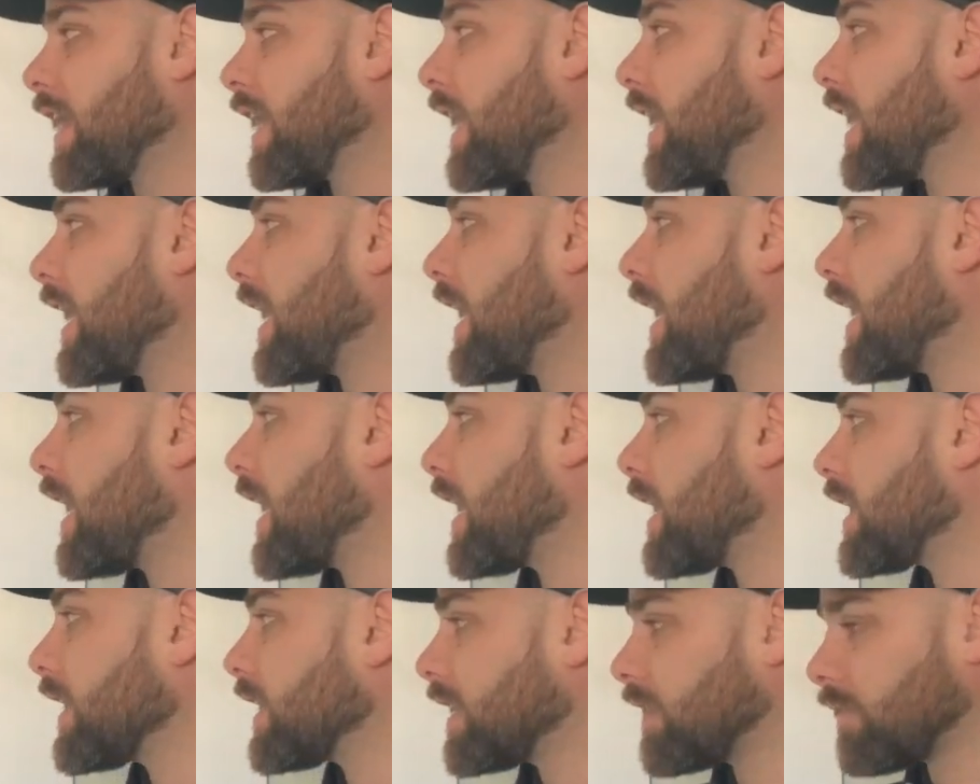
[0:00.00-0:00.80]

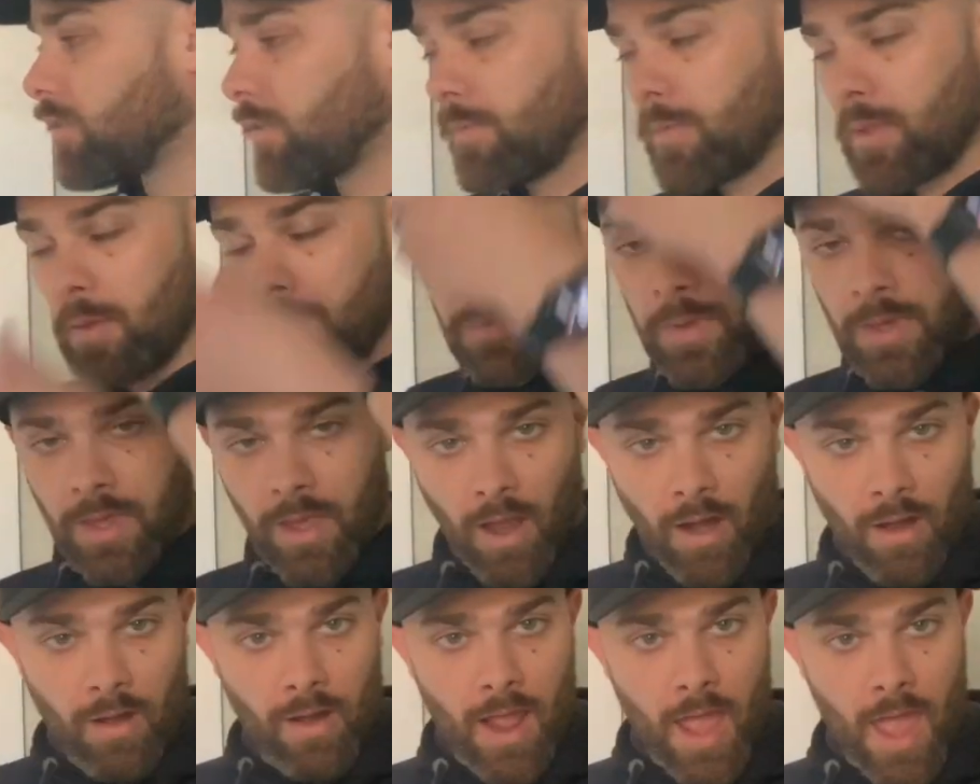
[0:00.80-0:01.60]
and give him the
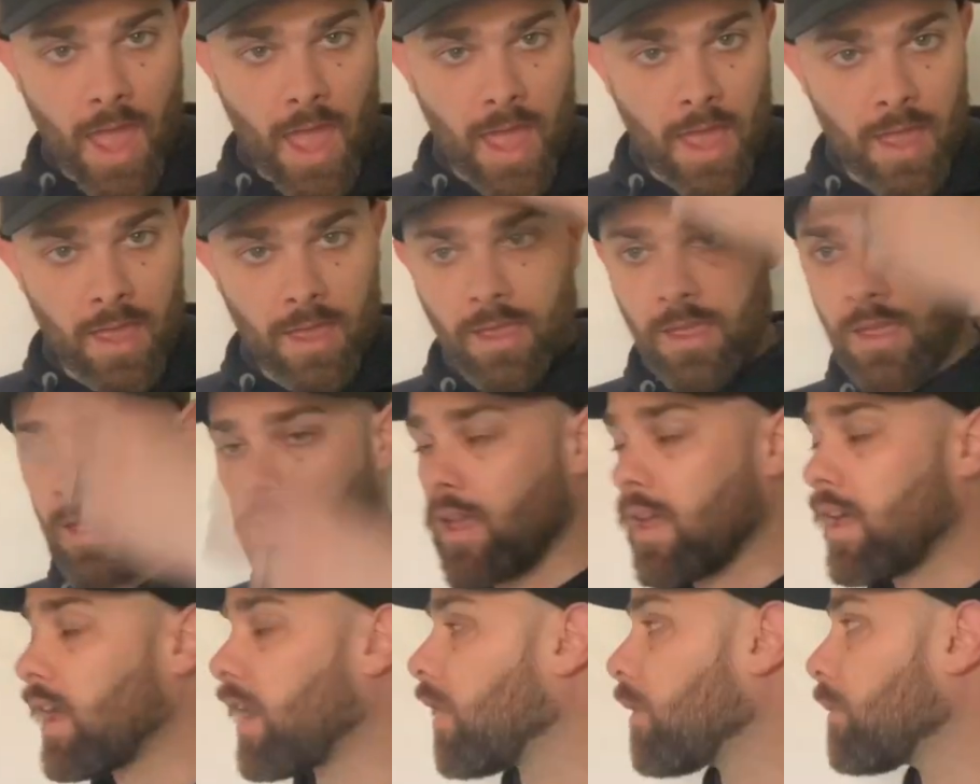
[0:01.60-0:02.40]
PRA
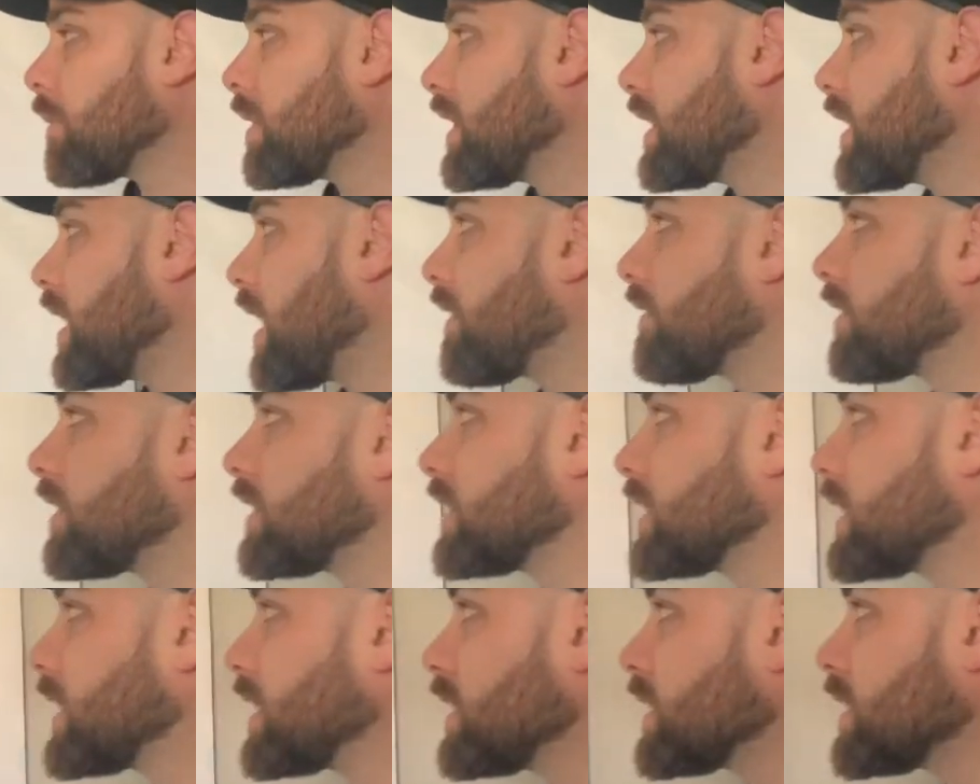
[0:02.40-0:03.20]
helmet and
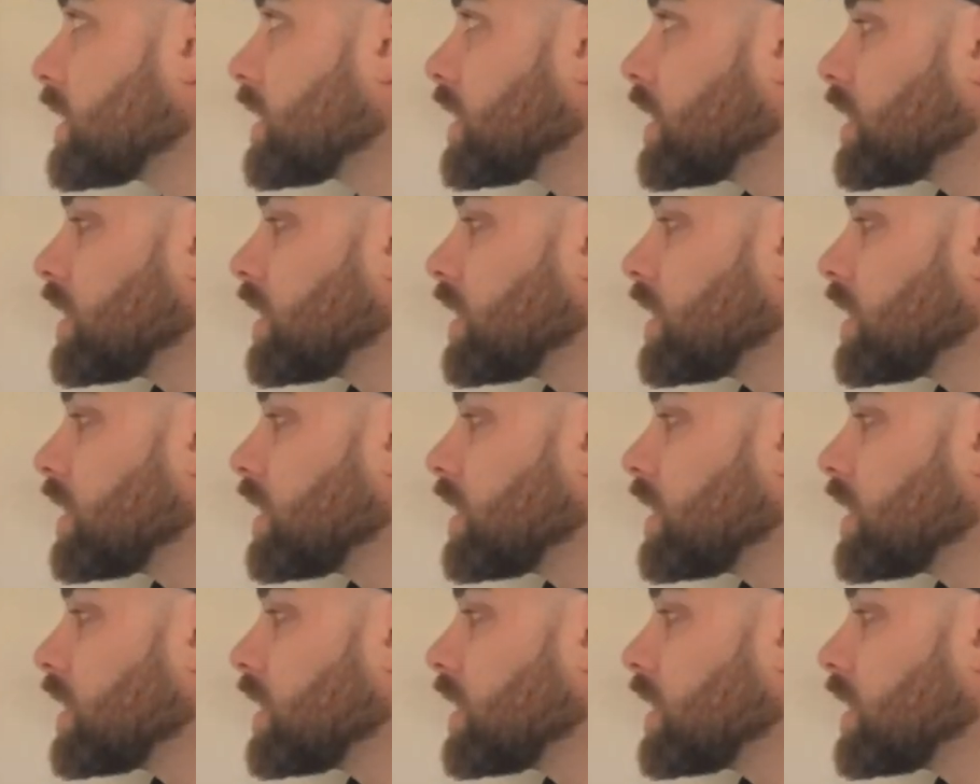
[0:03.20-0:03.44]
everything.